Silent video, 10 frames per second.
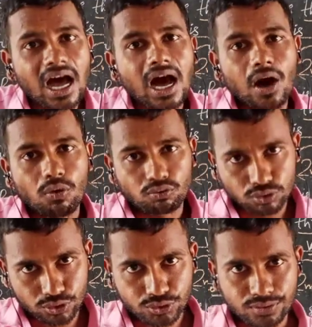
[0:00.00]

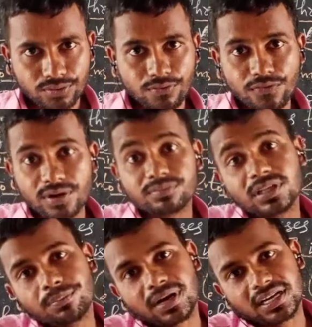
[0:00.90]
out from
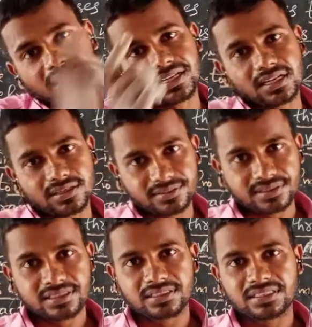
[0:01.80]
the particle.
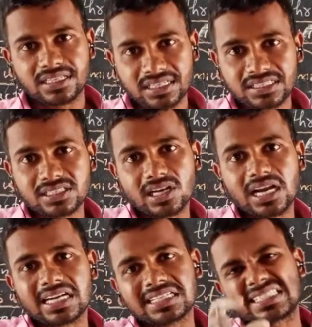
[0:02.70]
That is
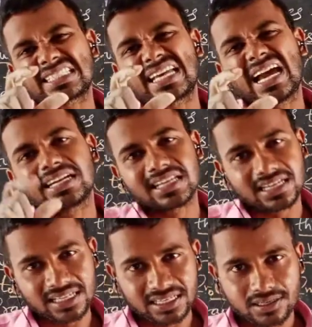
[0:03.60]
called the
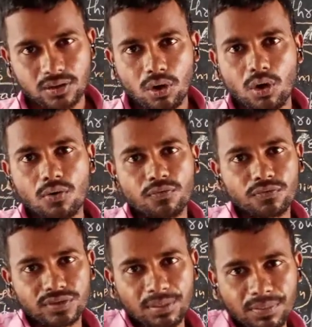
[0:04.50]
scattering
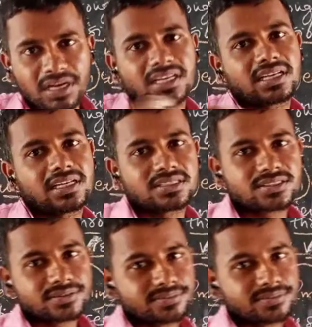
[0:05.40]
of the particles.